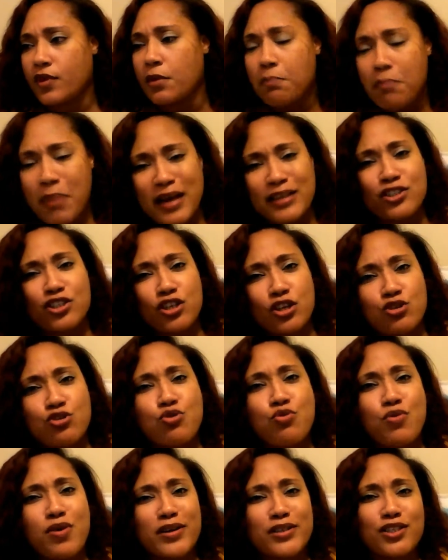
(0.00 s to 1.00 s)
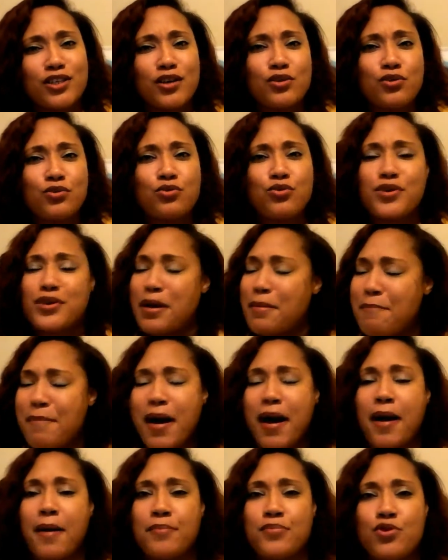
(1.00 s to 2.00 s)
But you do what you do, your
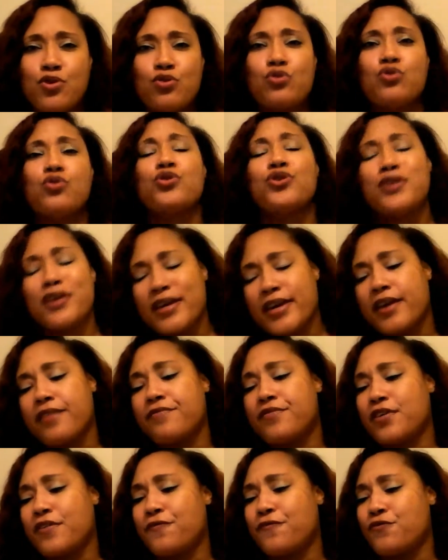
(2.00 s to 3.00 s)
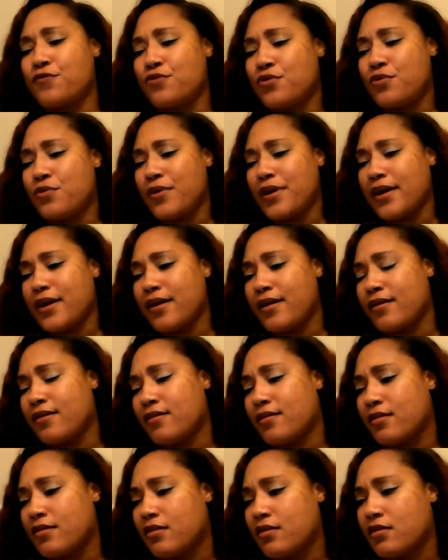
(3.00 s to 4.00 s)
mom, you know, you give your food
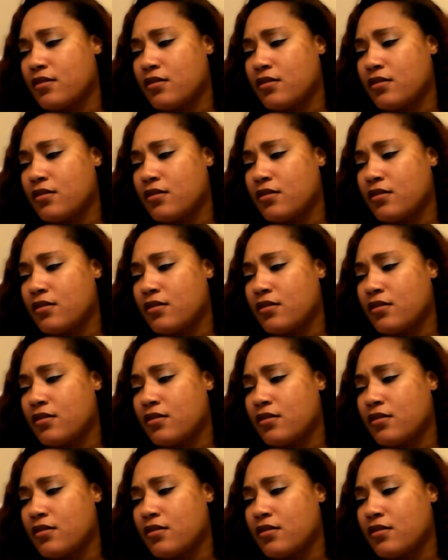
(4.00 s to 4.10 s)
away.